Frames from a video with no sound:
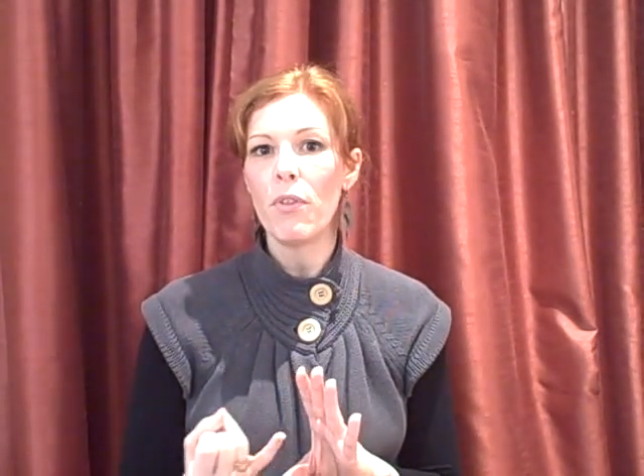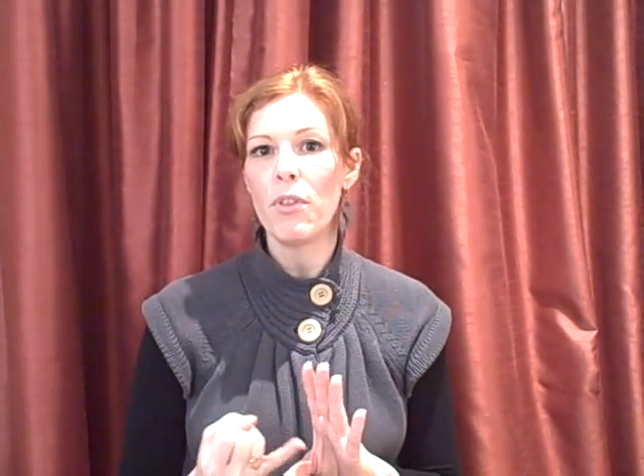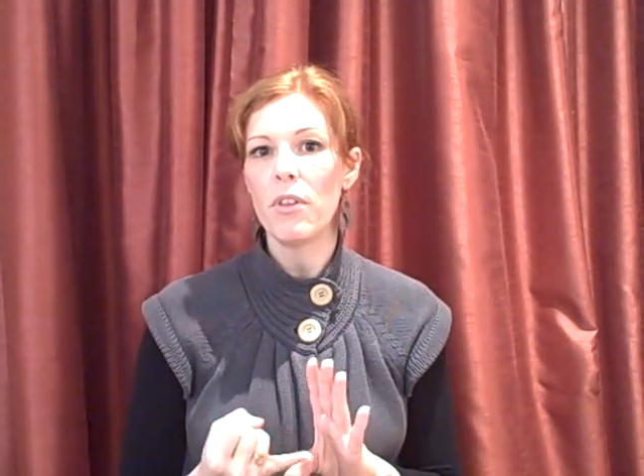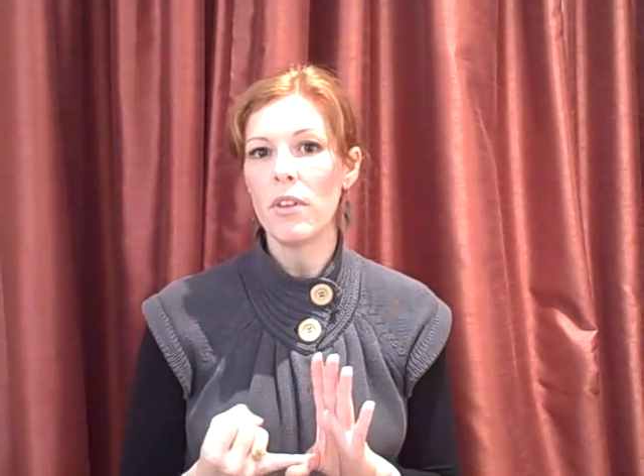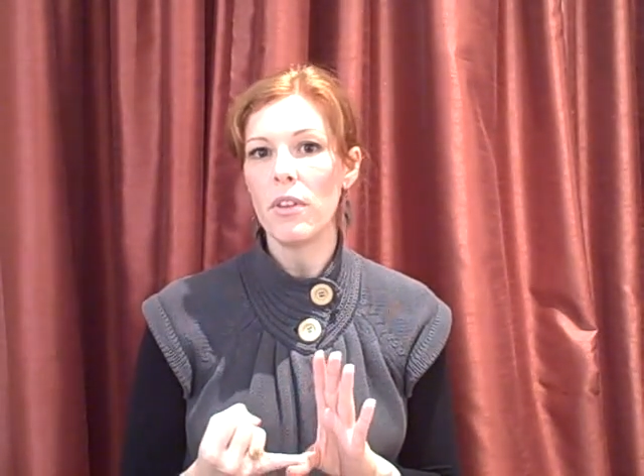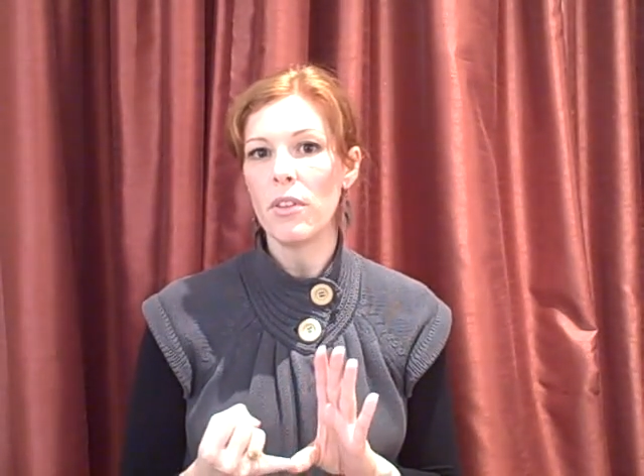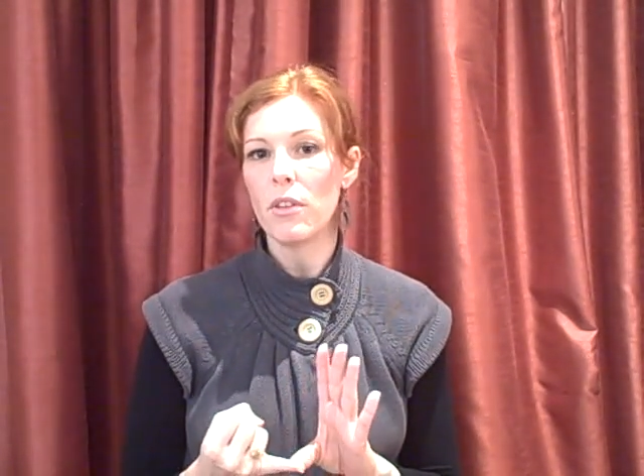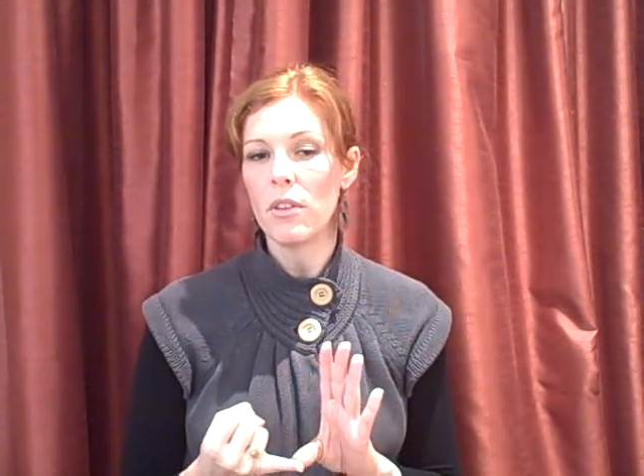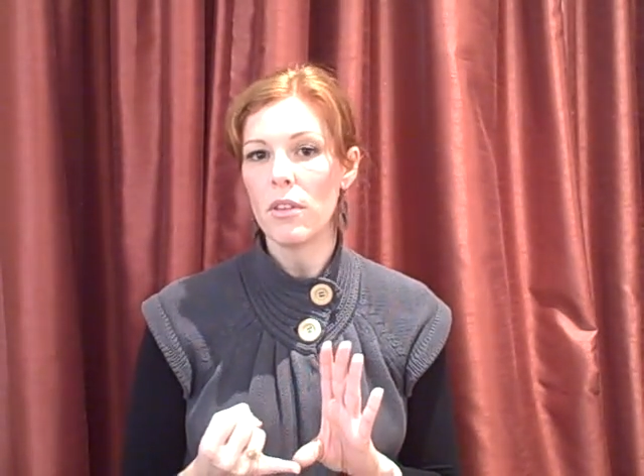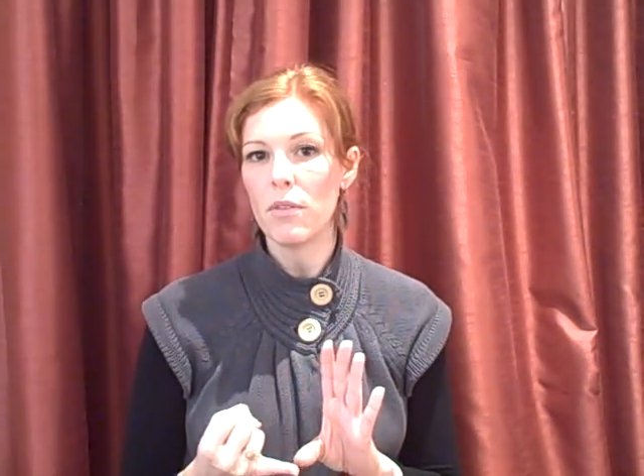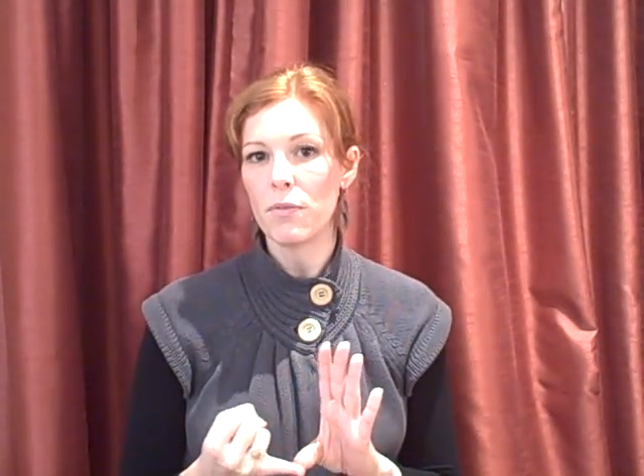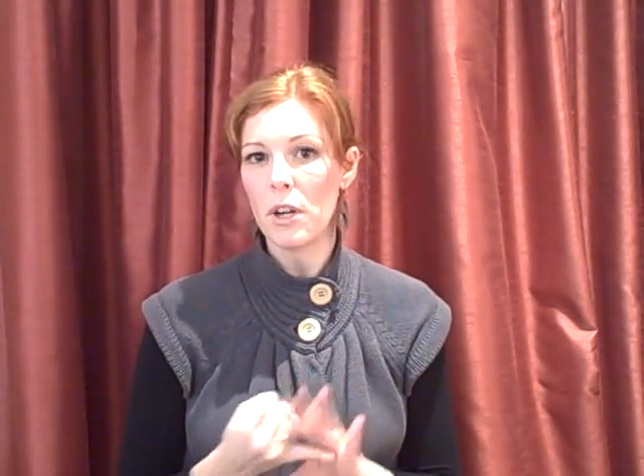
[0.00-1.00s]

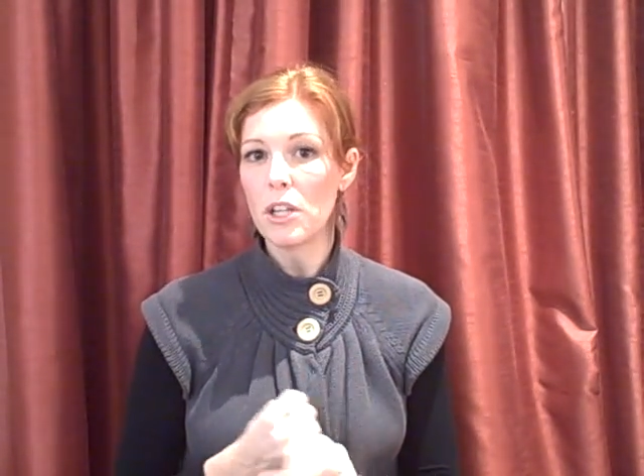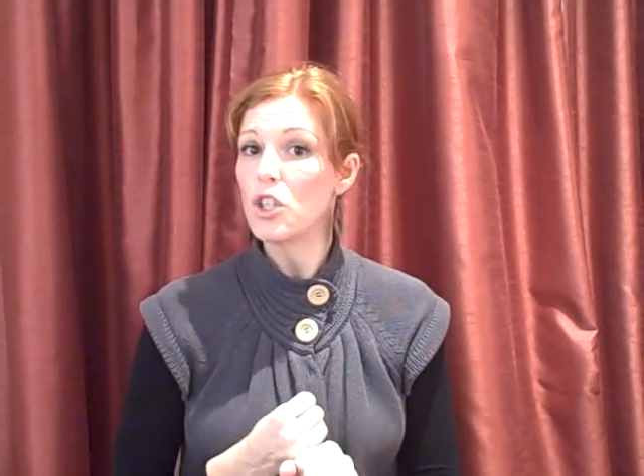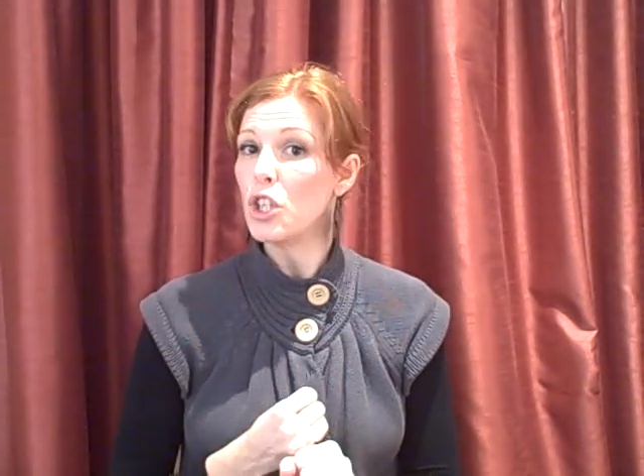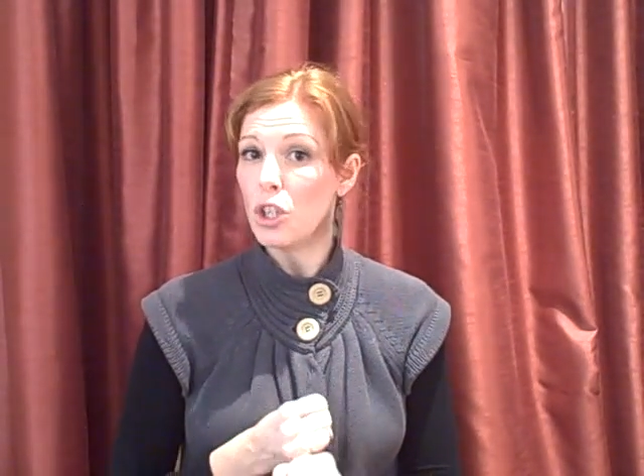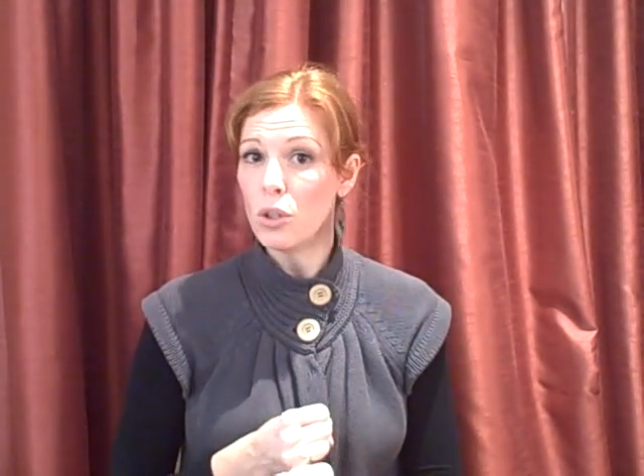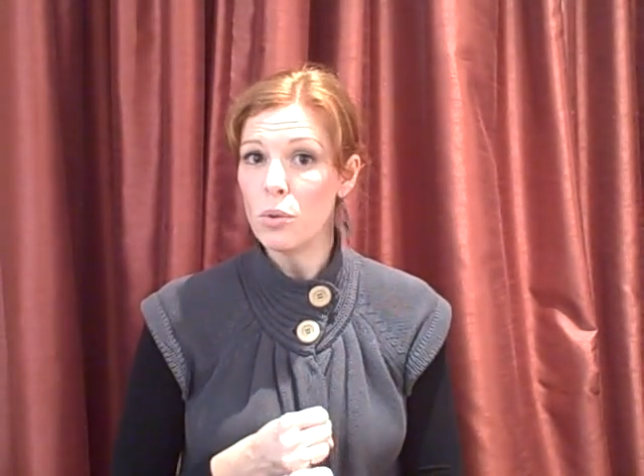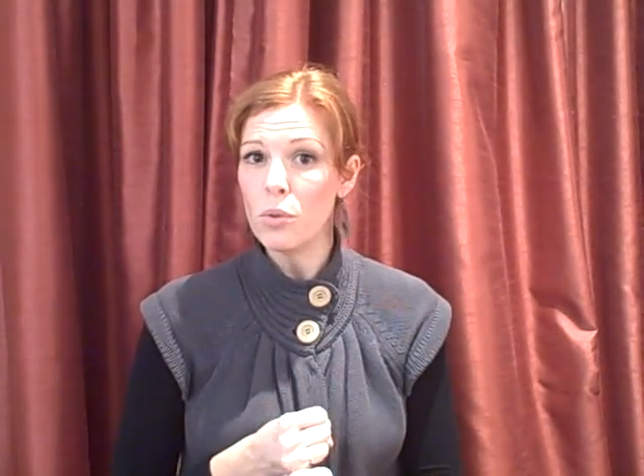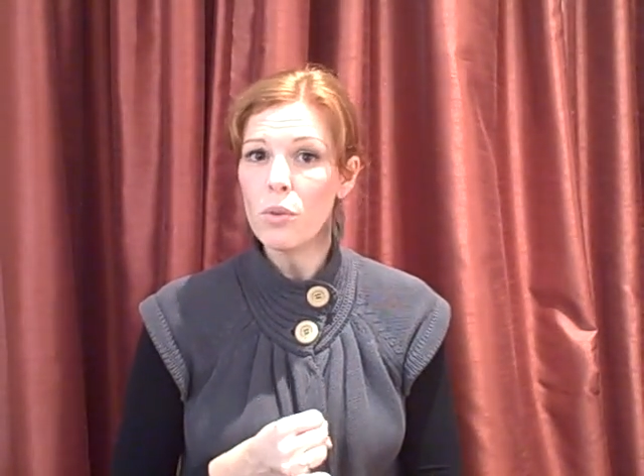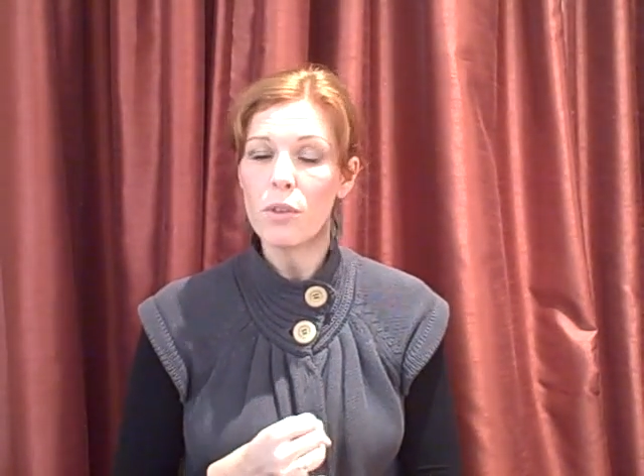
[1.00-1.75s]
the French U.